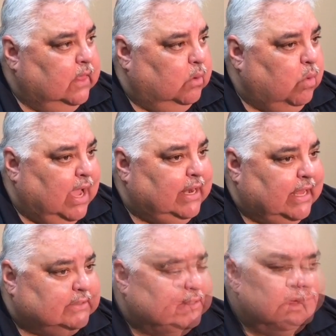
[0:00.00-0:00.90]
a wide
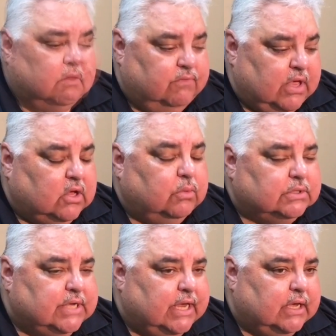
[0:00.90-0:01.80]
exit. The vehicle
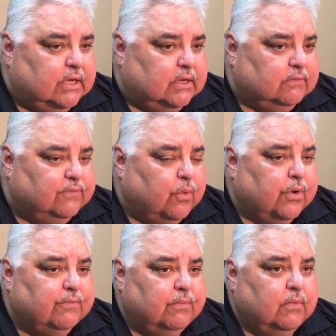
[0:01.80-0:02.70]
was a
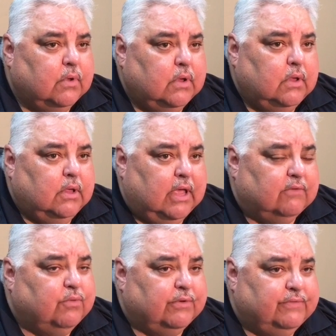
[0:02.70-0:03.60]
Ford
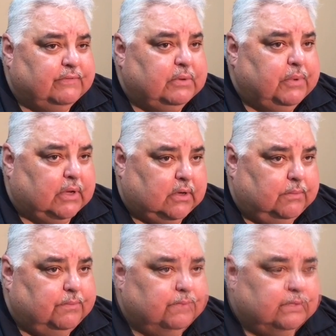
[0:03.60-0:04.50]
F-150 pickup.
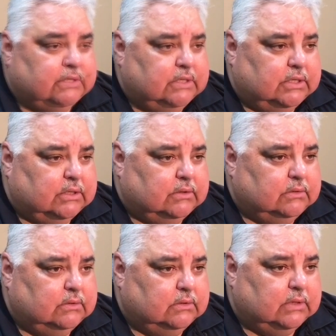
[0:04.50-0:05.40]
It's in the
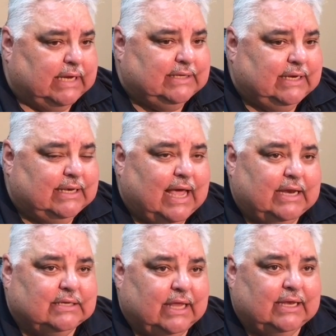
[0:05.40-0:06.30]

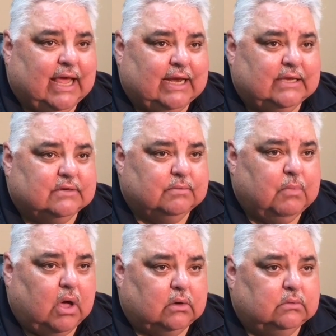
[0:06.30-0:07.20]
1990s, late 90s
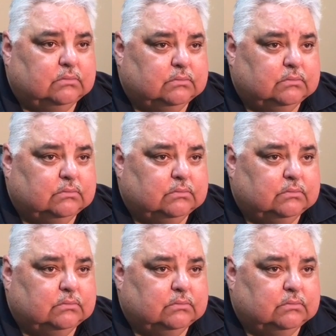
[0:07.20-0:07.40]
model.